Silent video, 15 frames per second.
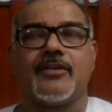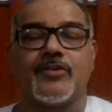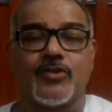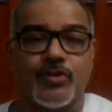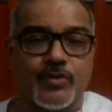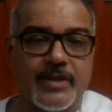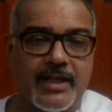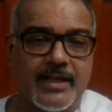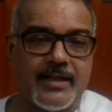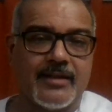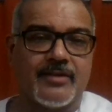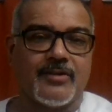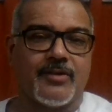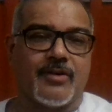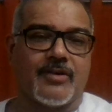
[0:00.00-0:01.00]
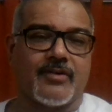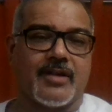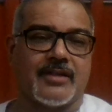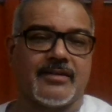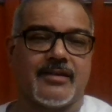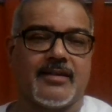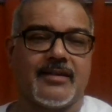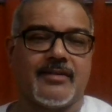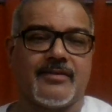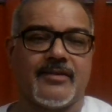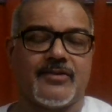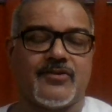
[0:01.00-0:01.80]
Today, or rather